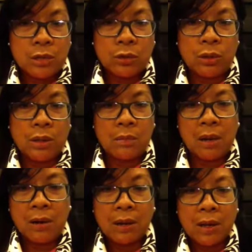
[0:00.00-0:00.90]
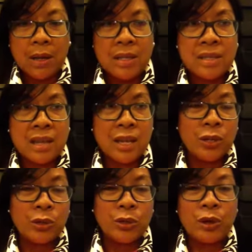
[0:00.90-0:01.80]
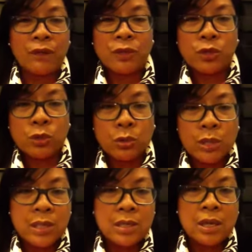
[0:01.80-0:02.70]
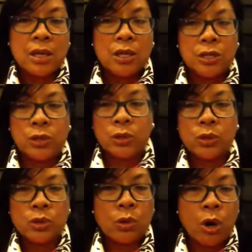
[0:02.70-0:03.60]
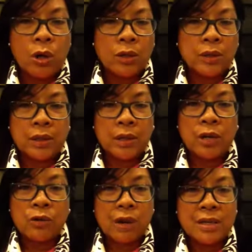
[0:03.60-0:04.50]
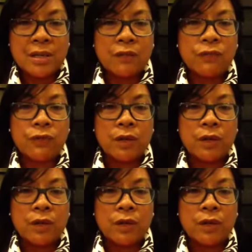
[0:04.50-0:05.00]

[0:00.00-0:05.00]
In America, he's saying, you have insurance, you could do all the aggressive